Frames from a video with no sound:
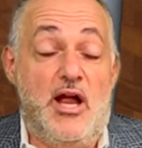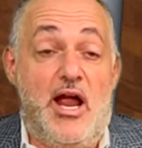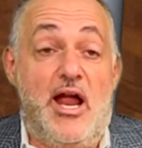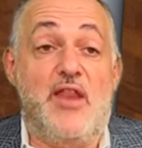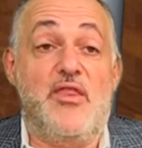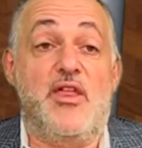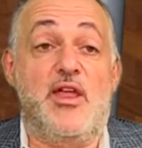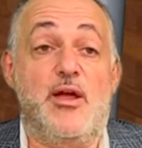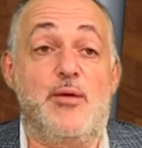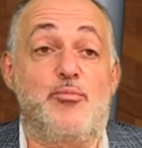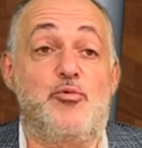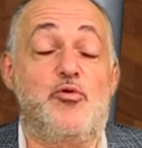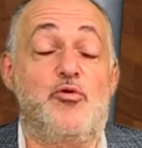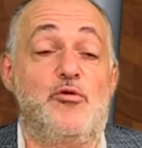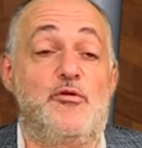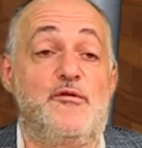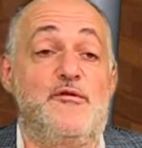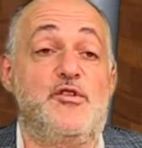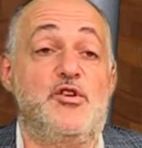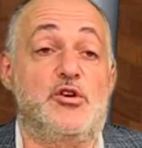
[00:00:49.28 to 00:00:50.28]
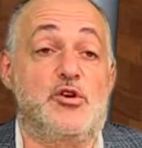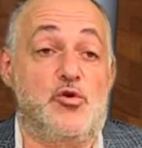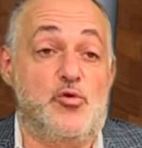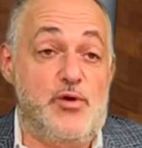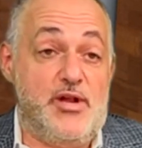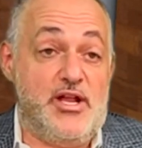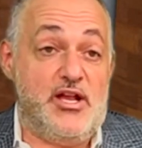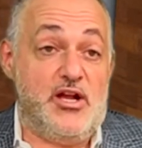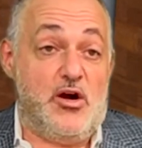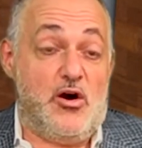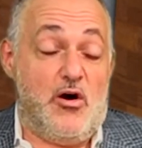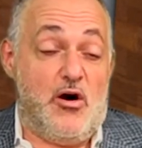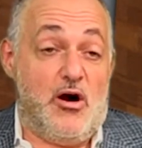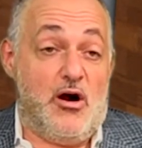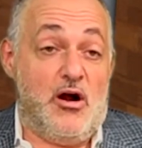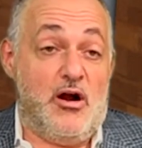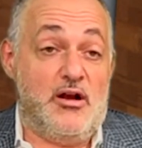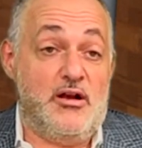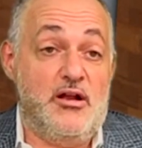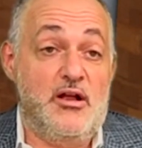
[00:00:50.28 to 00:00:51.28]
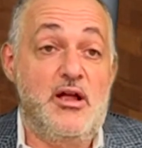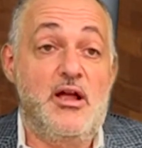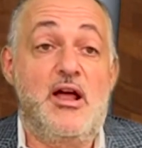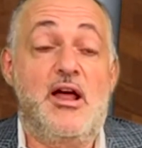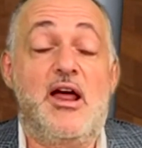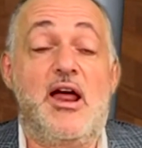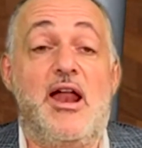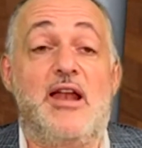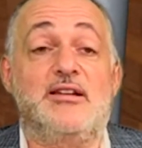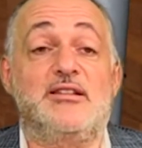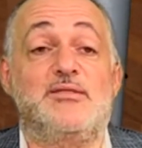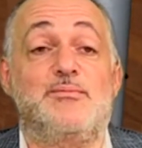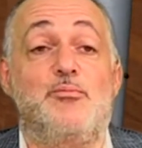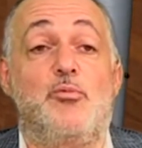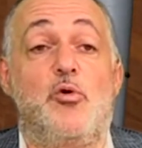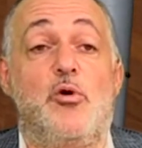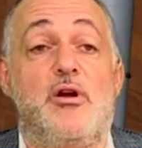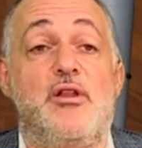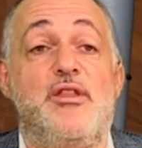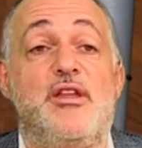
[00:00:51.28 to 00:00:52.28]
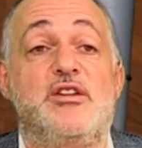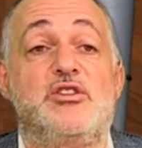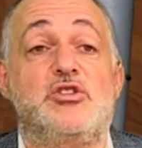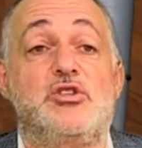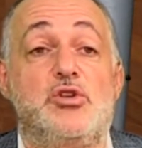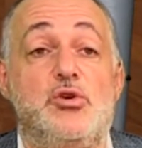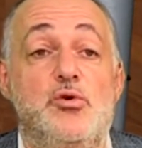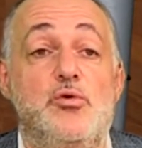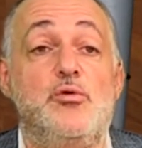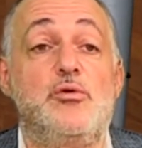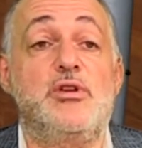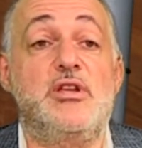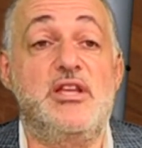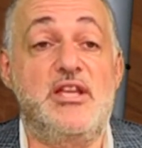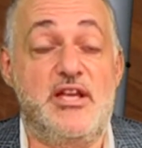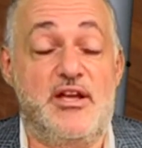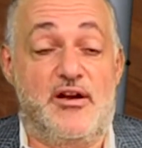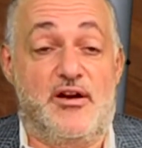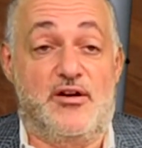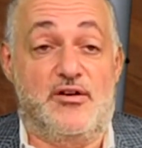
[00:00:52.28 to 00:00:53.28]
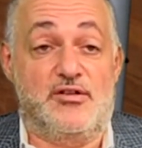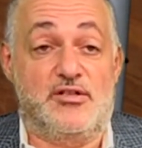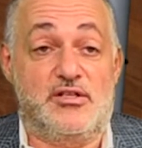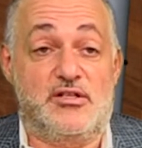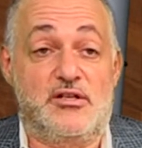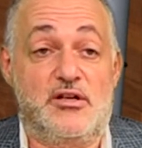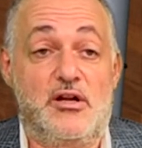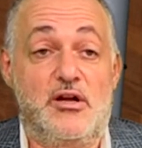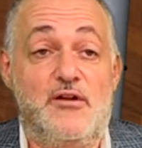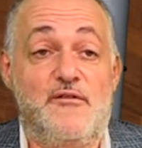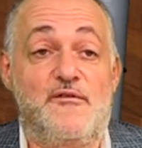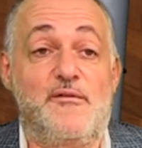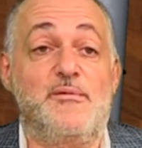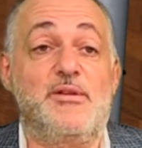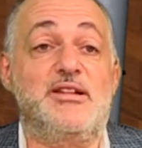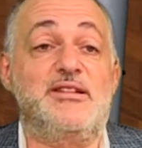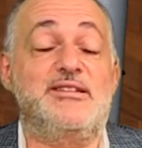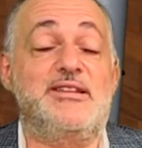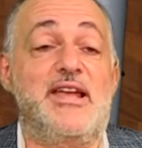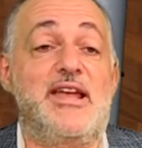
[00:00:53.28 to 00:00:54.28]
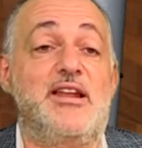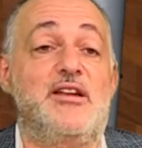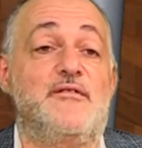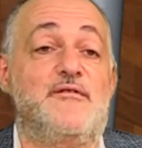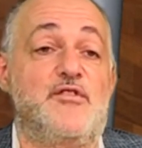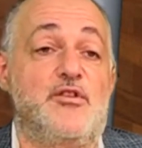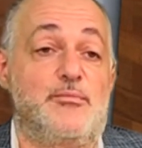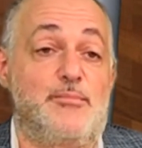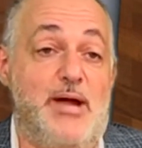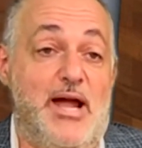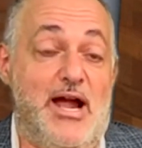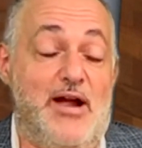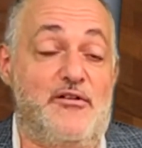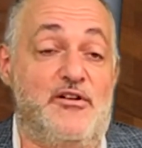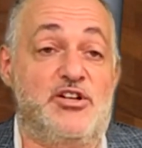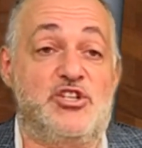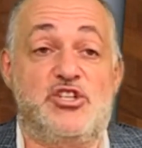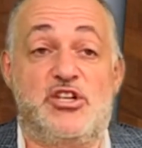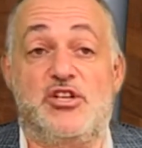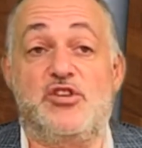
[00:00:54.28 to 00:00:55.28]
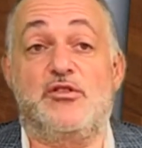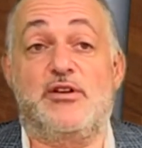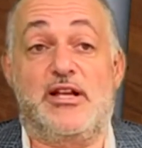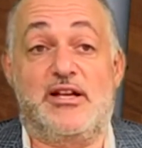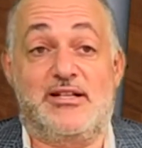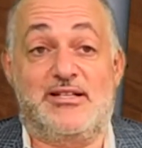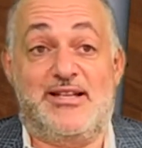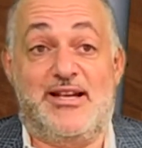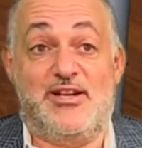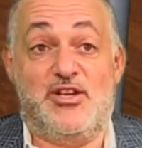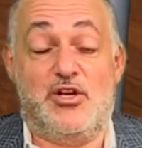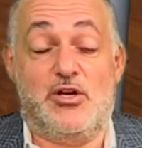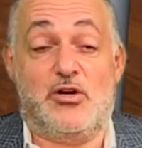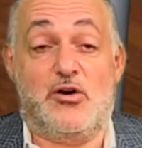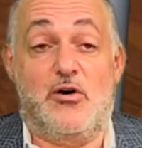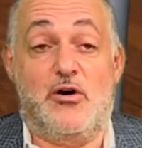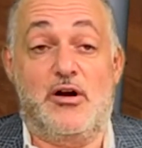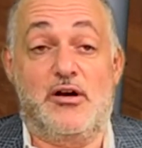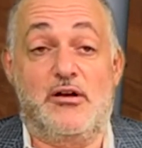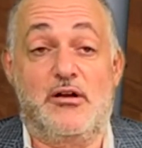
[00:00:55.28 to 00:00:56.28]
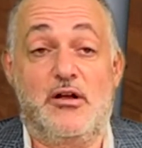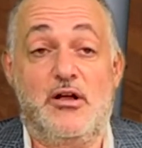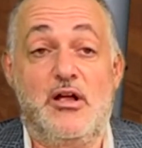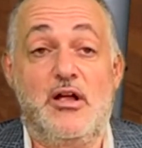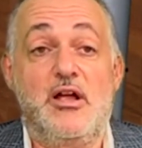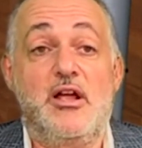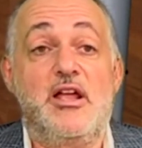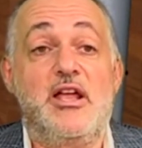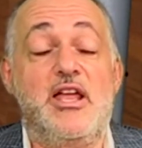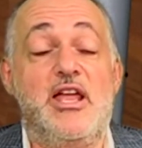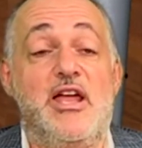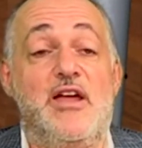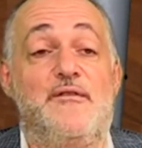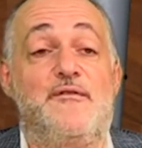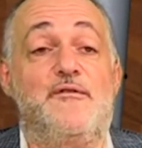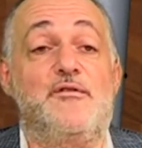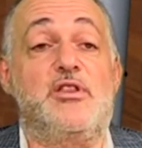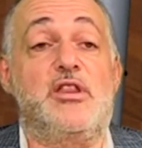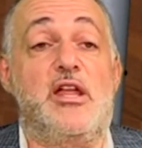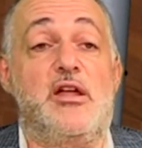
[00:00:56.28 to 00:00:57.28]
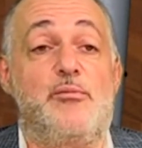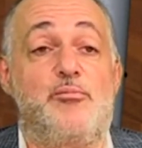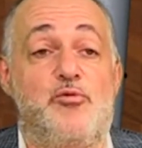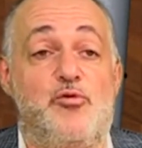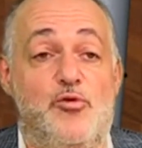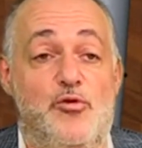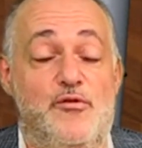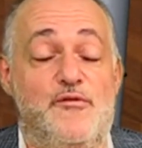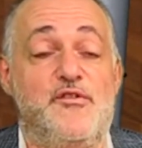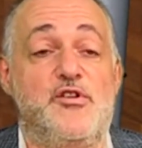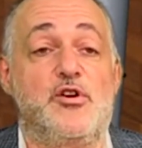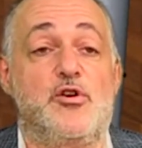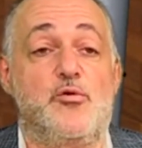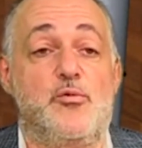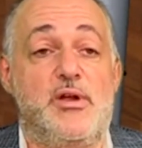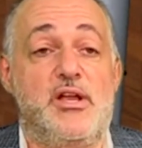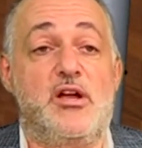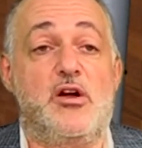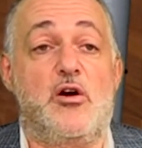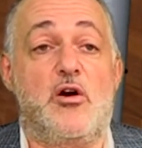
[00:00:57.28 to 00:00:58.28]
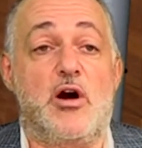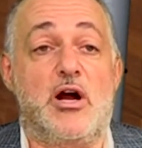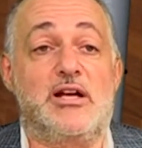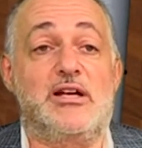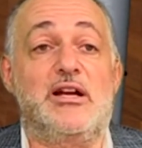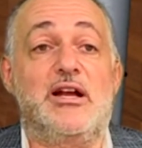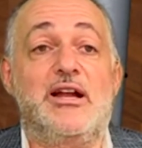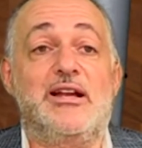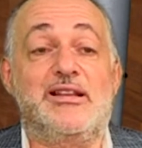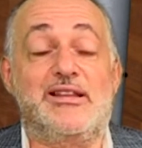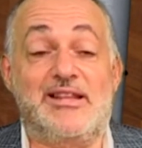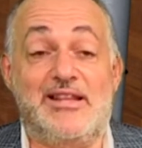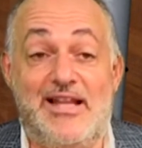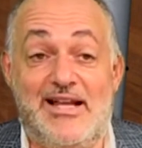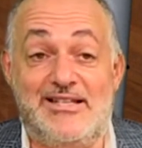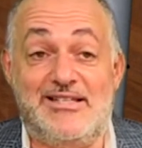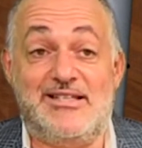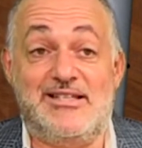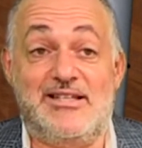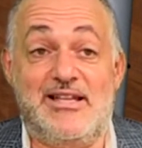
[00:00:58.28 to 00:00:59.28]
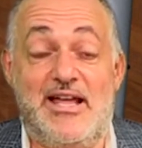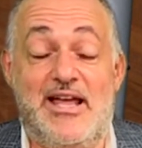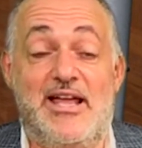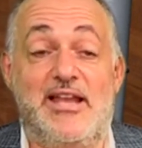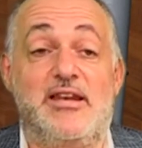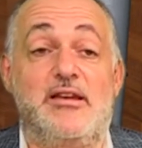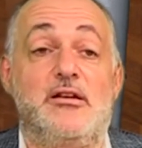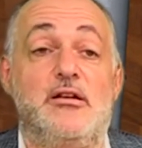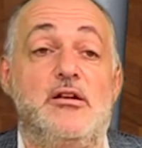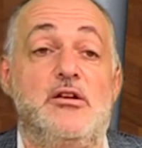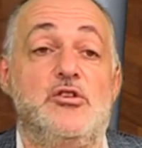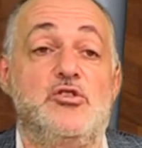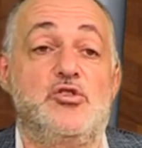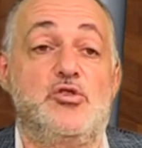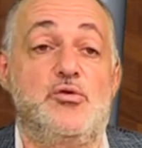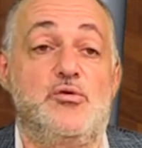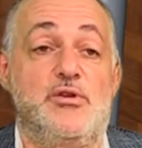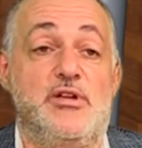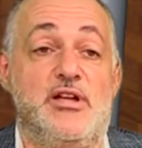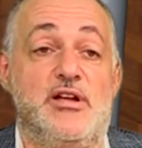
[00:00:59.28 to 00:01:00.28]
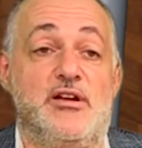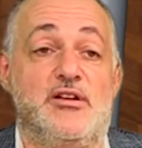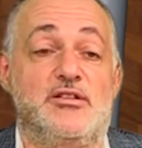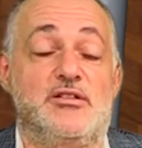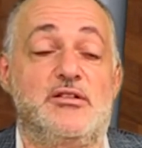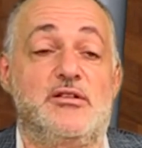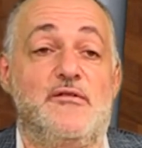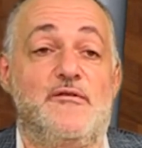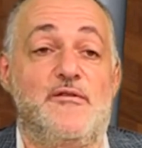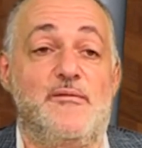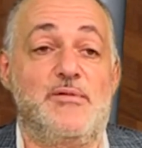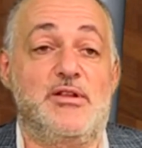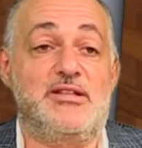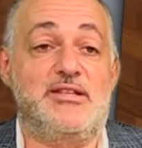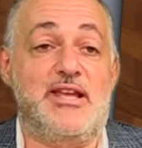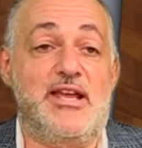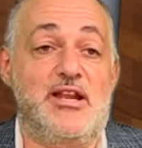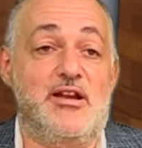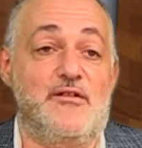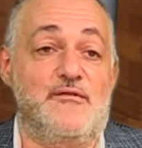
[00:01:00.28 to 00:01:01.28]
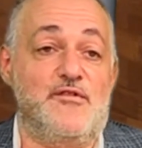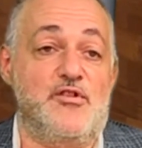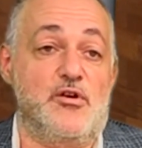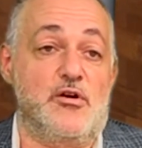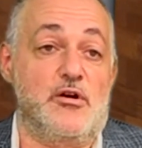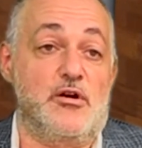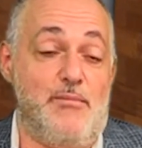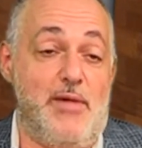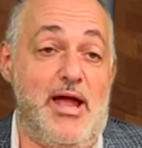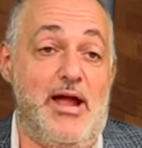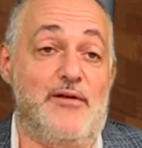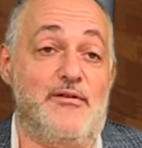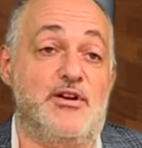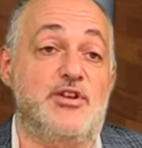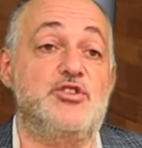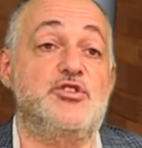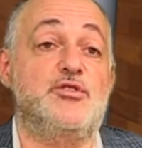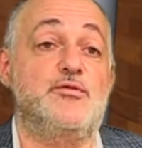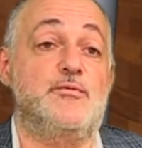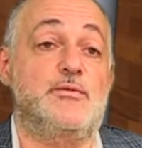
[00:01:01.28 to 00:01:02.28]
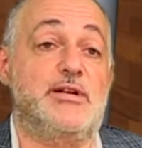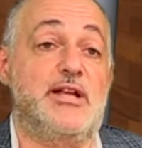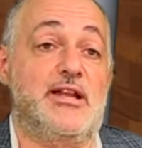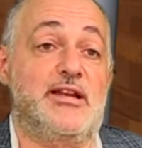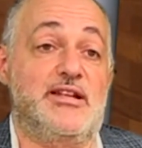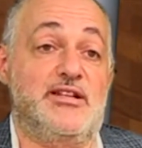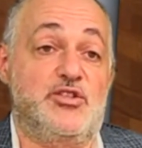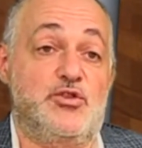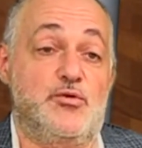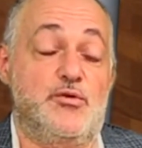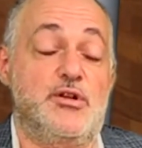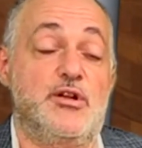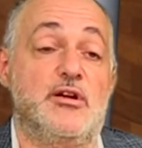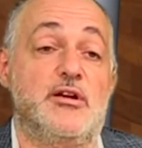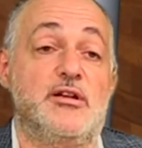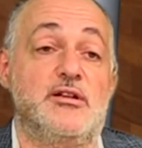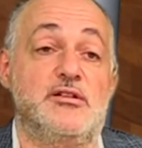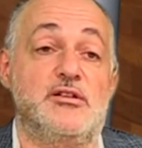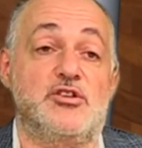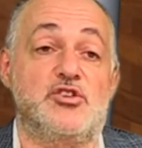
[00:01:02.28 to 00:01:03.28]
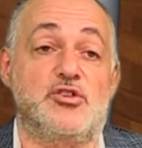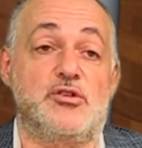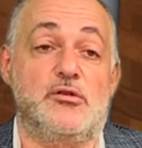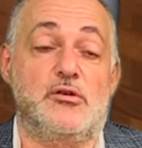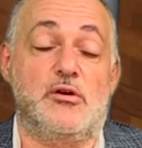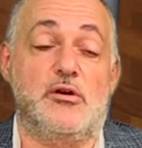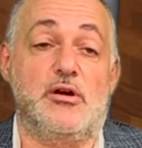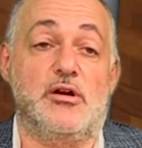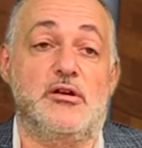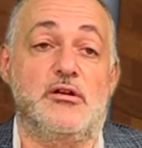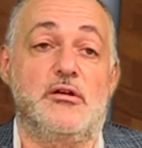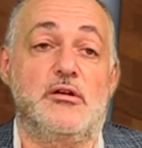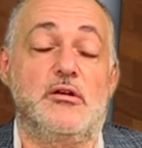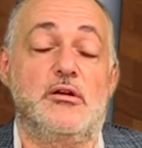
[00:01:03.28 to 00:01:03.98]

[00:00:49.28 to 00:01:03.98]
and they approve your green card and it's more than two years from the date of your marriage, then you'll get a 10 year card if they oh. approve your green card less than two years from the date of your marriage, you would get a two year conditional card.